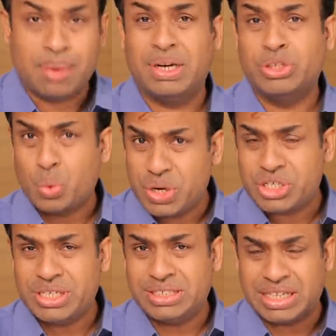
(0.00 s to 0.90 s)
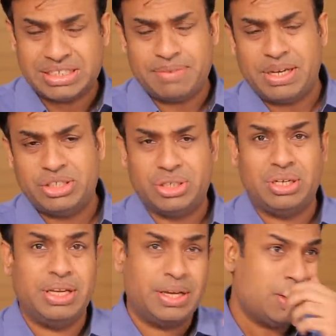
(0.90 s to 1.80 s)
But the question is, as I mentioned
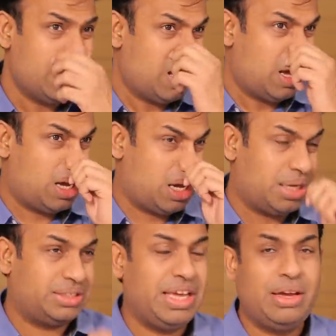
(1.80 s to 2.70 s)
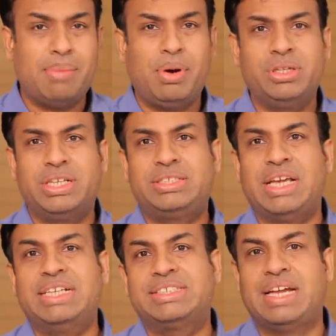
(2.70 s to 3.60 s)
earlier, think about this
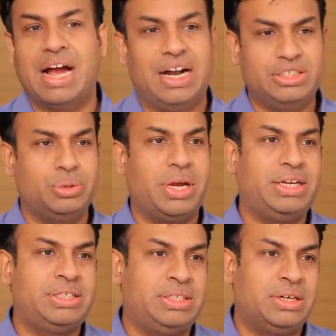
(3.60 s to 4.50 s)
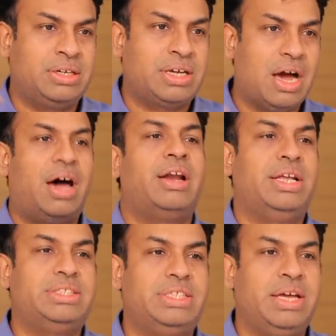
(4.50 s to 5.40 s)
as cars. You get a car,
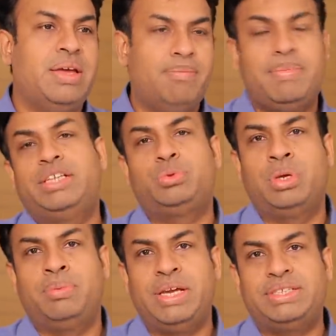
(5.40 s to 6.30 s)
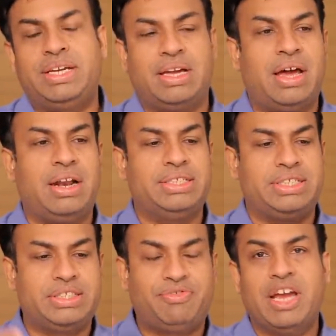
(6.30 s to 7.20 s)
let's say basic car, let's
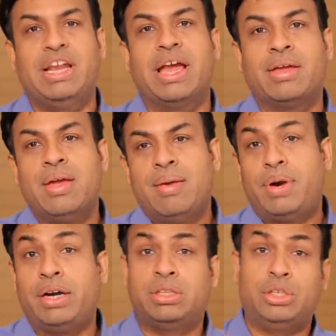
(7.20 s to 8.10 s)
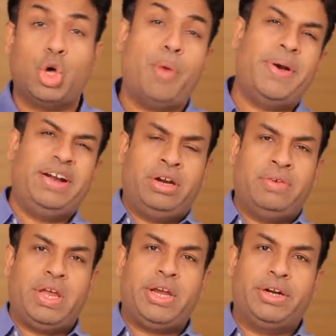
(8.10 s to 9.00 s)
say it's 5 lakh, but the top end
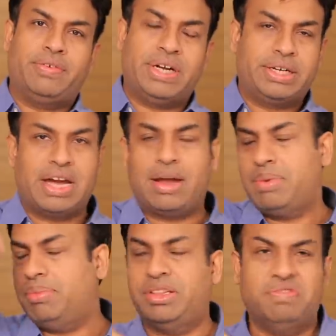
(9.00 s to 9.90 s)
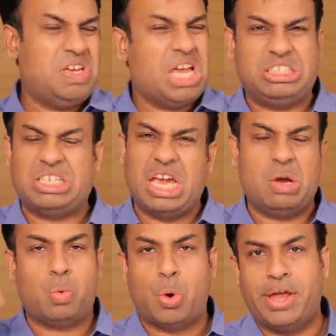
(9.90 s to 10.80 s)
variant of that car, maybe the
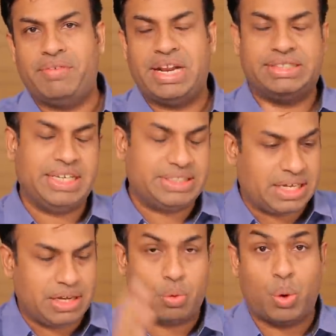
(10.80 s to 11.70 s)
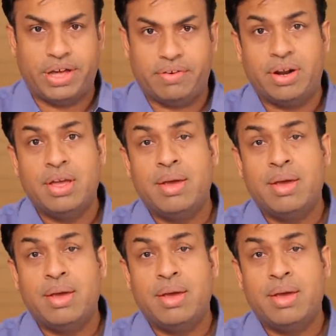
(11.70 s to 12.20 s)
VXI or whatever, SXI or whatever,